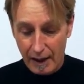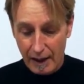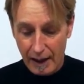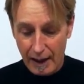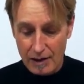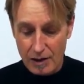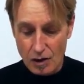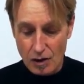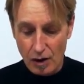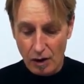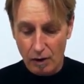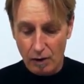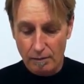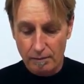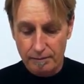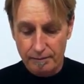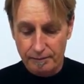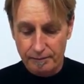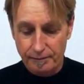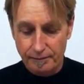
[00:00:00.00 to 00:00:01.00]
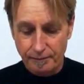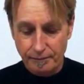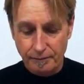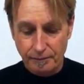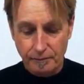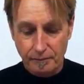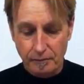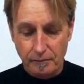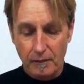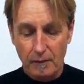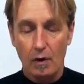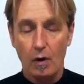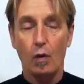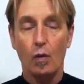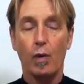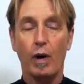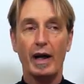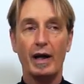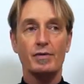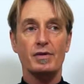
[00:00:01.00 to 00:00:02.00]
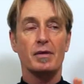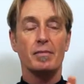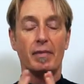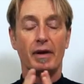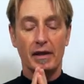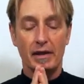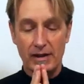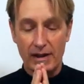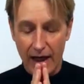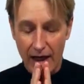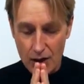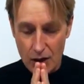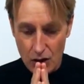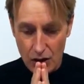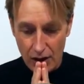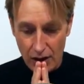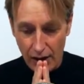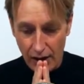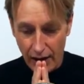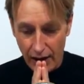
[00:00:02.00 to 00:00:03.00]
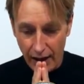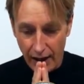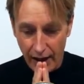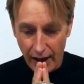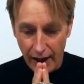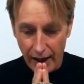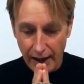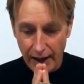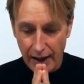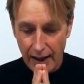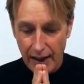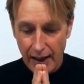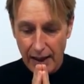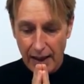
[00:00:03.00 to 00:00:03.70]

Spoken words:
And so while I was in meditation, I